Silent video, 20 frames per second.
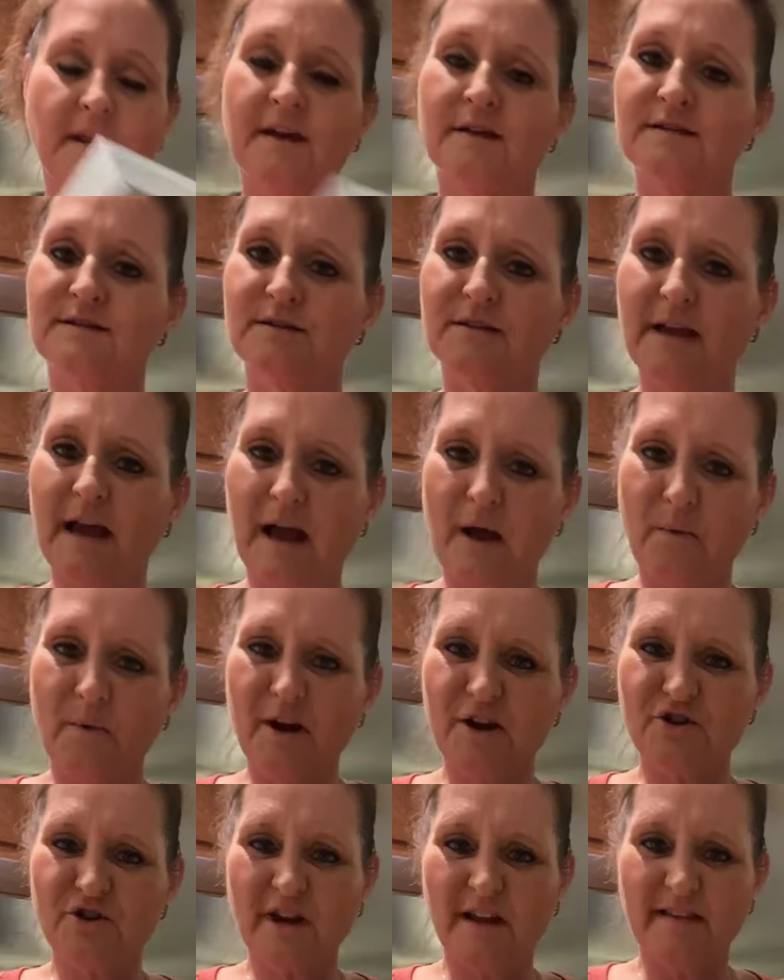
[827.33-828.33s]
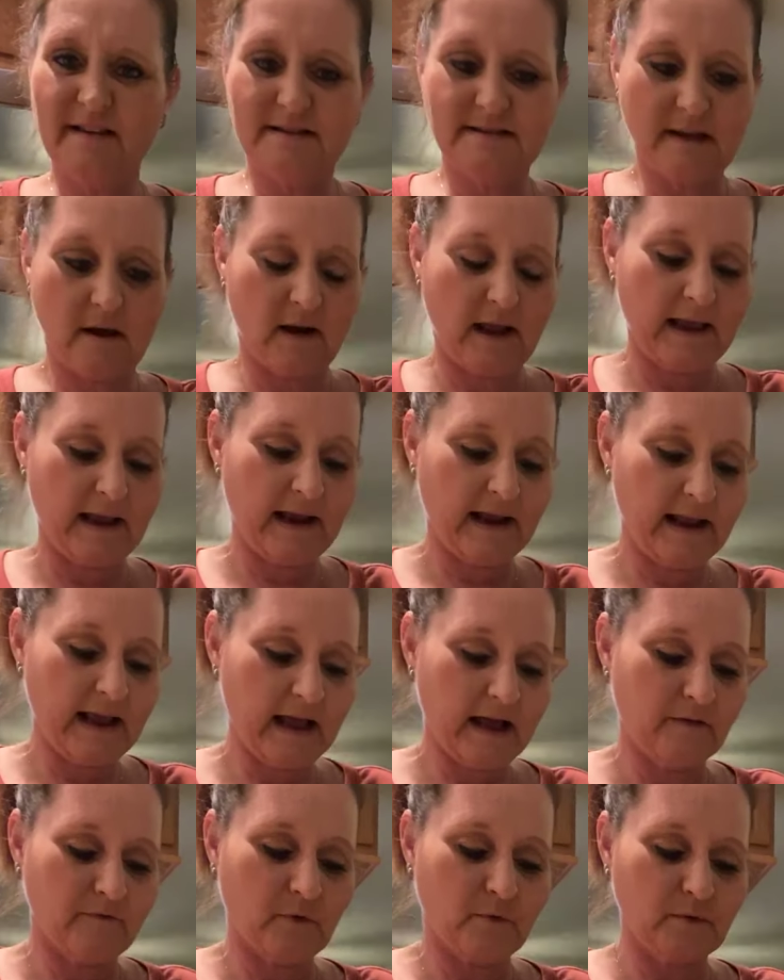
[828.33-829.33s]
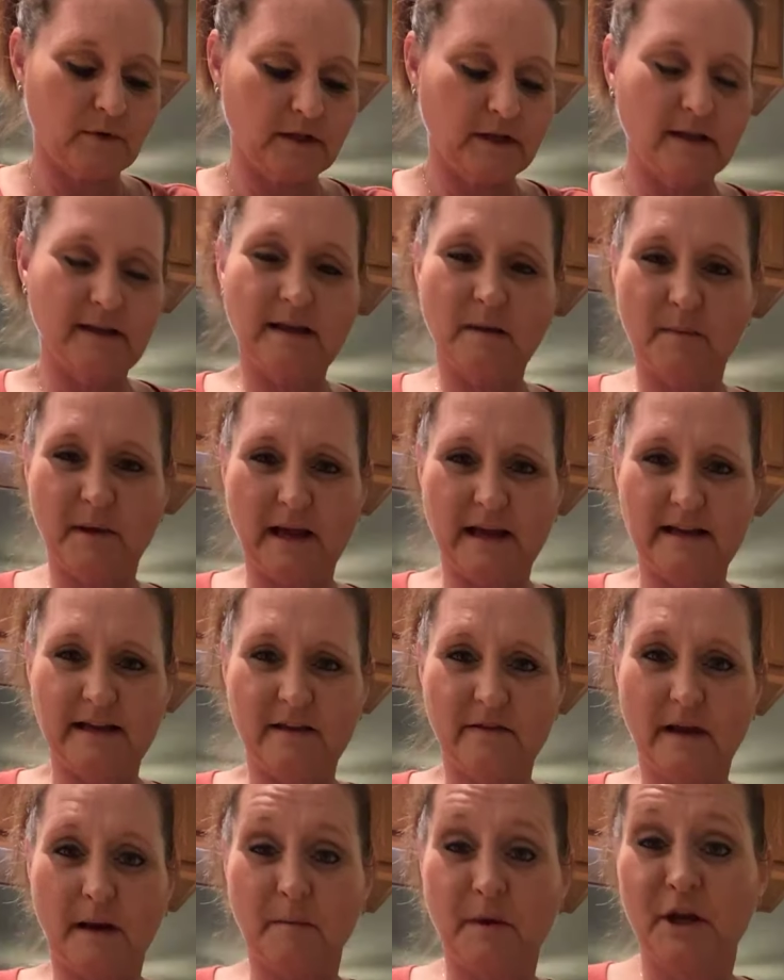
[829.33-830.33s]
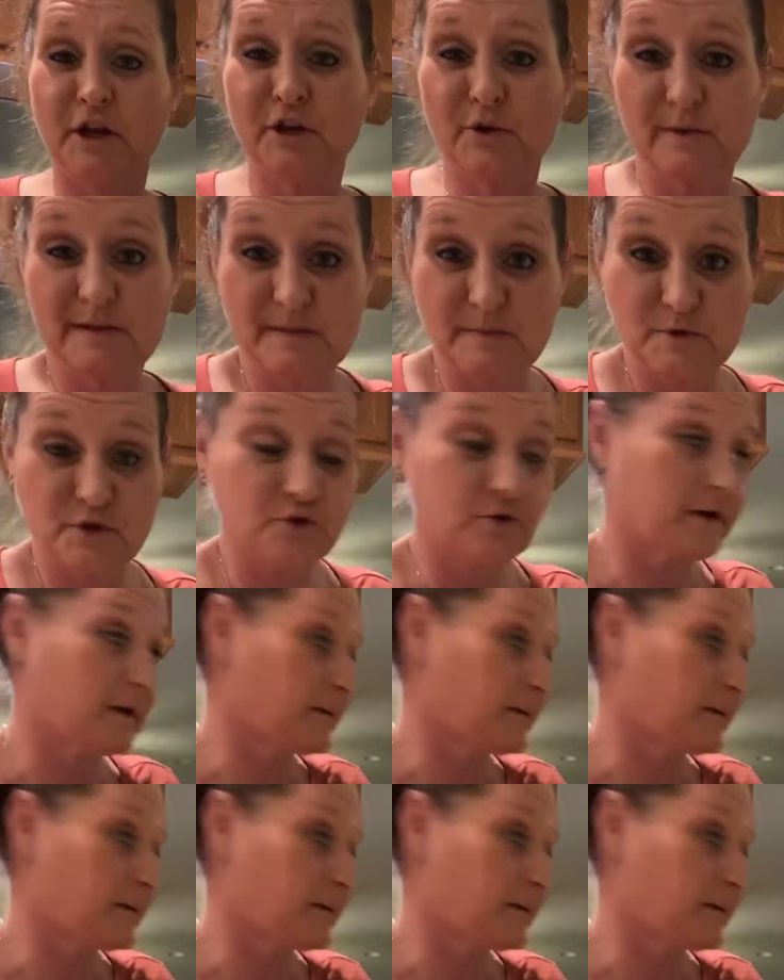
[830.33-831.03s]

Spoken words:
So yeah, I want to try these out. I kind of have a really yummy idea that I'm going to do with some shrimp.